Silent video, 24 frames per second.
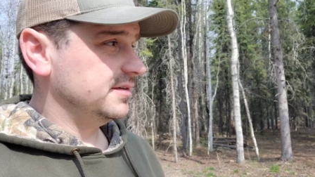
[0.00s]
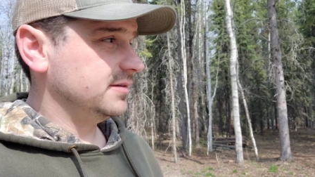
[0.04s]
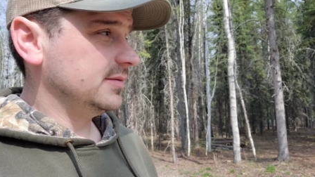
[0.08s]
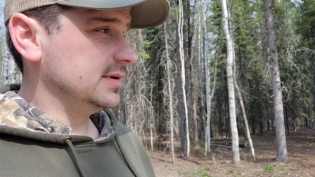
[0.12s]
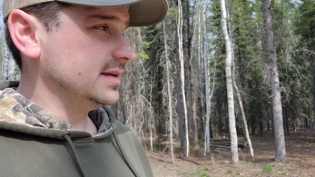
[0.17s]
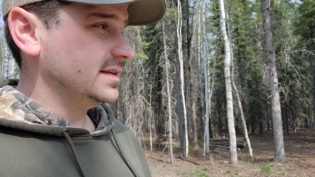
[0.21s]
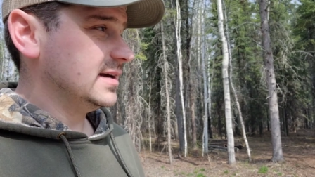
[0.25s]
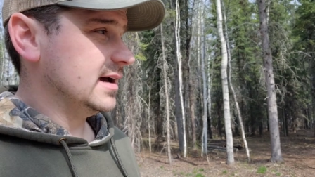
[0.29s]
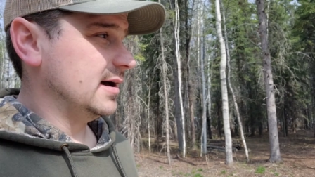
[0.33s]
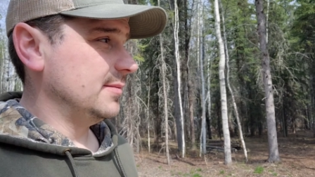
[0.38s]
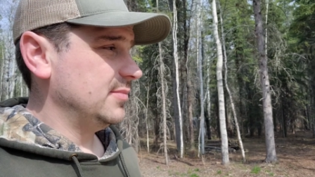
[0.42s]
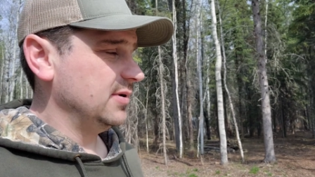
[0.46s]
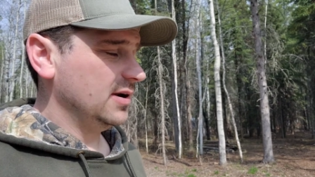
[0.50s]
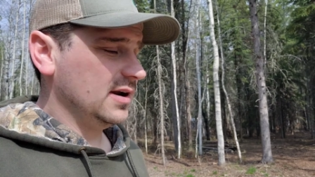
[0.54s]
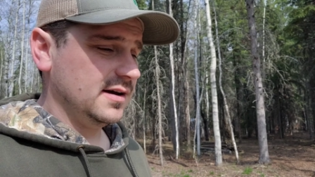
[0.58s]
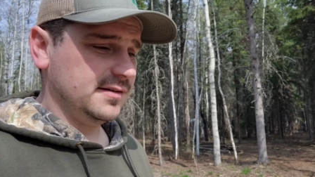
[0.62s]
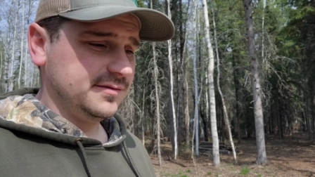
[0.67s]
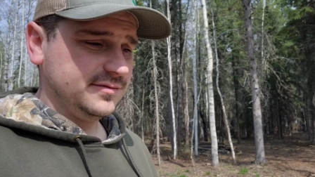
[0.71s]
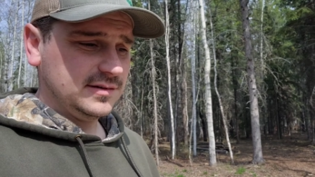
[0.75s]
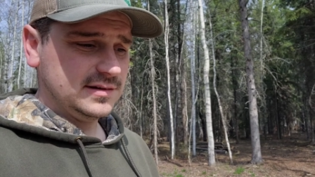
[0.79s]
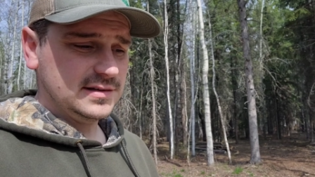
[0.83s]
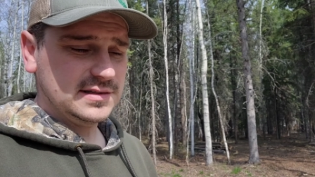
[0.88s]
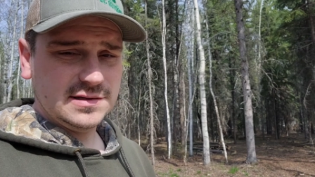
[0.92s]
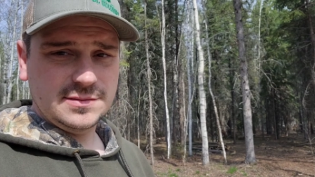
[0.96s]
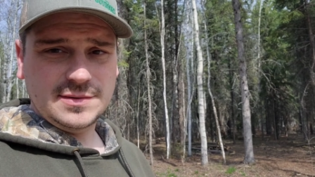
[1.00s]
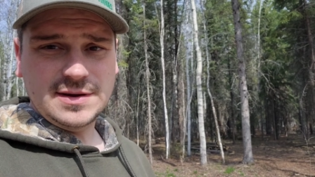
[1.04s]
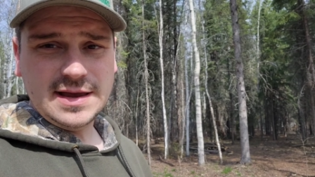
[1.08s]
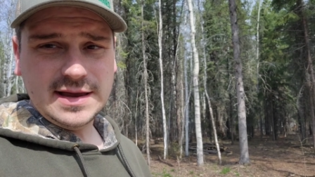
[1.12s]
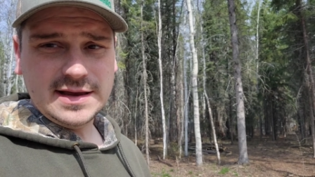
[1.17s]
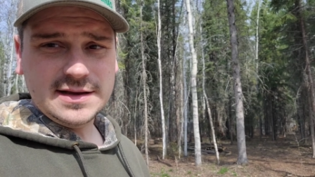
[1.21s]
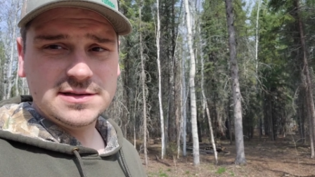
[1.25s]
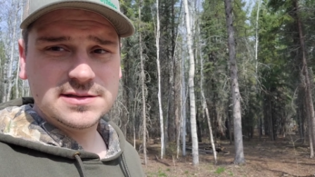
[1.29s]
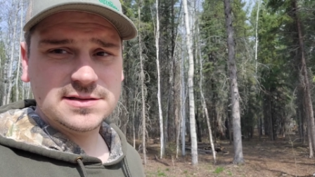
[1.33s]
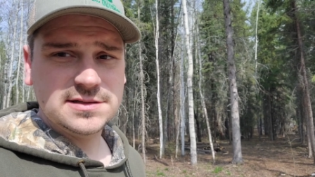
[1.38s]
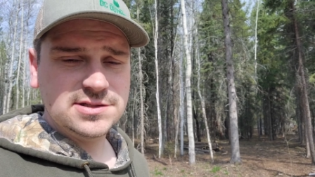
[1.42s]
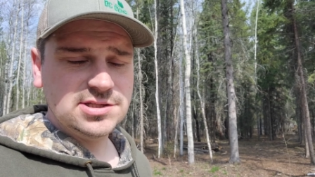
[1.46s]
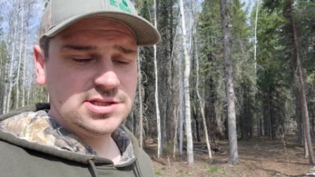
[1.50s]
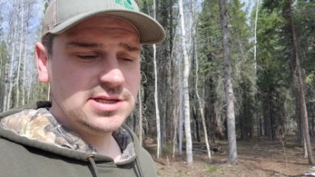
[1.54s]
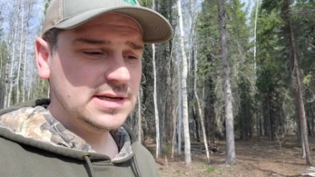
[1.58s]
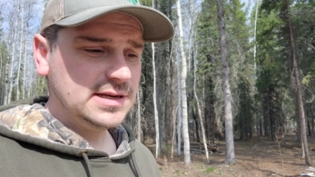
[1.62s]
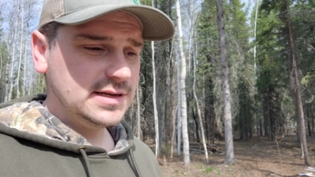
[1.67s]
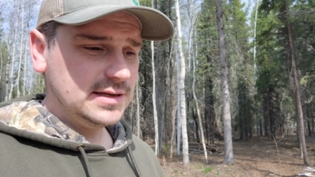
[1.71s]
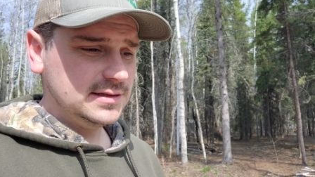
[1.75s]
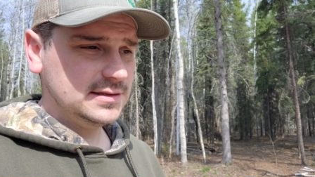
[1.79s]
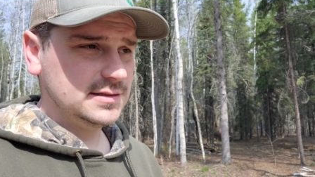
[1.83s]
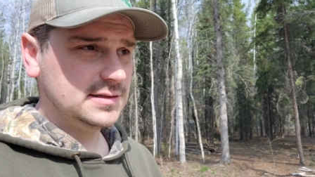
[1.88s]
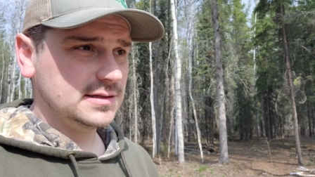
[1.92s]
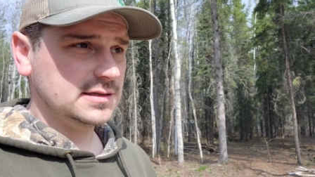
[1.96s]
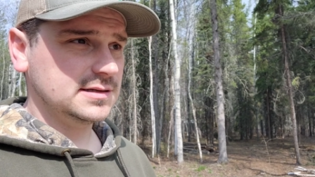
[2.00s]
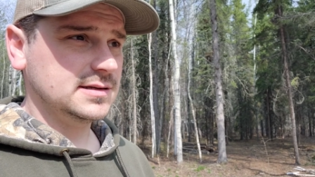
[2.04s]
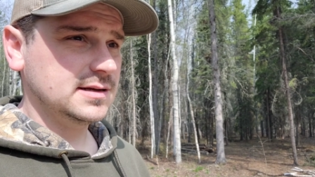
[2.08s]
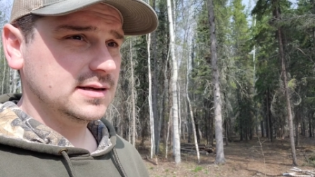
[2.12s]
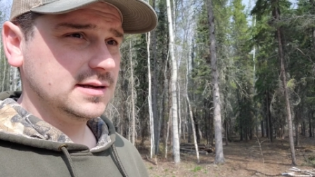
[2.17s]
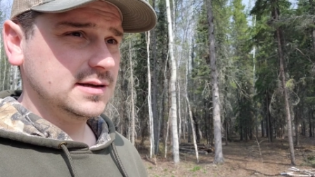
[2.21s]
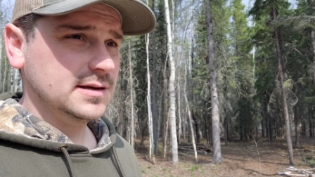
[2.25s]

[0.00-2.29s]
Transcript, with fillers: and we top it off with some eggs and cheese. And